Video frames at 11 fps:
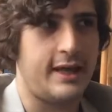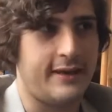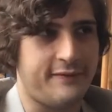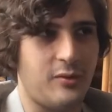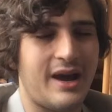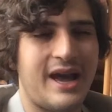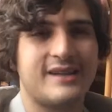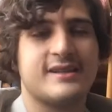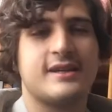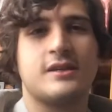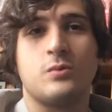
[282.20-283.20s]
If you
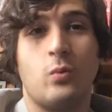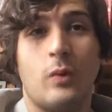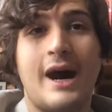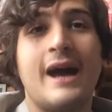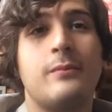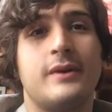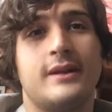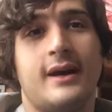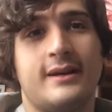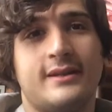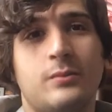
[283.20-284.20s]
ask us why we
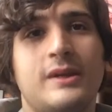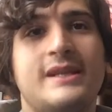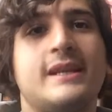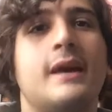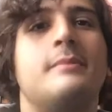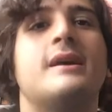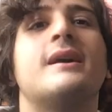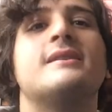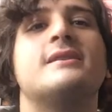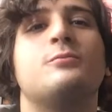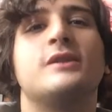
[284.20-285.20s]
liked it, we say
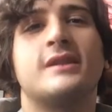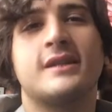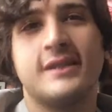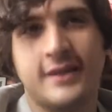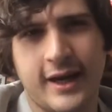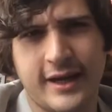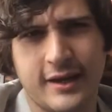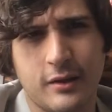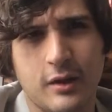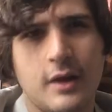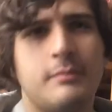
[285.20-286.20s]
because it was
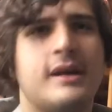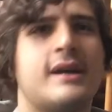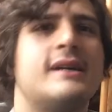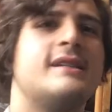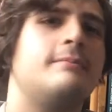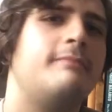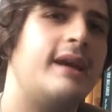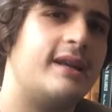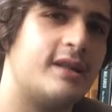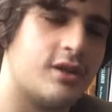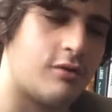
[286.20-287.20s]
exciting because it
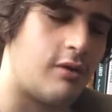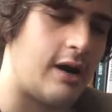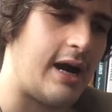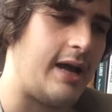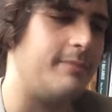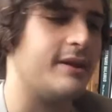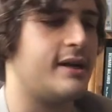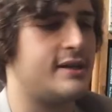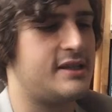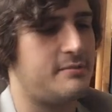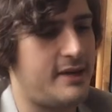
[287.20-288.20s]
made us cry,
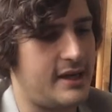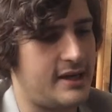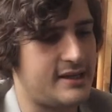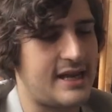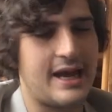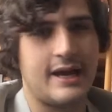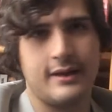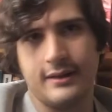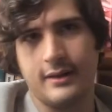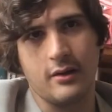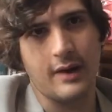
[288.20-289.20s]
because it made us,
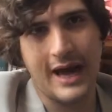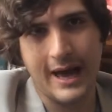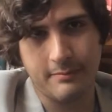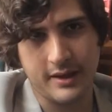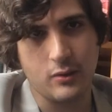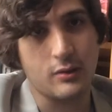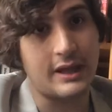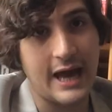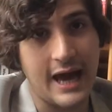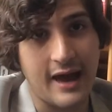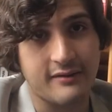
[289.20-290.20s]
you know, happy or
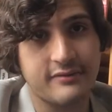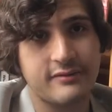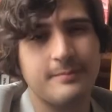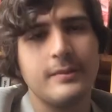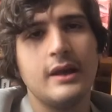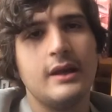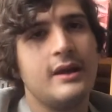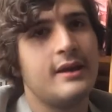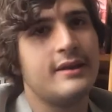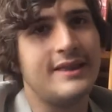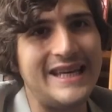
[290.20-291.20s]
laugh.
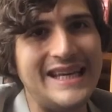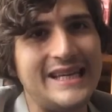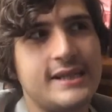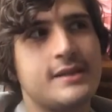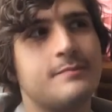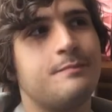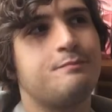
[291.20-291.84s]
These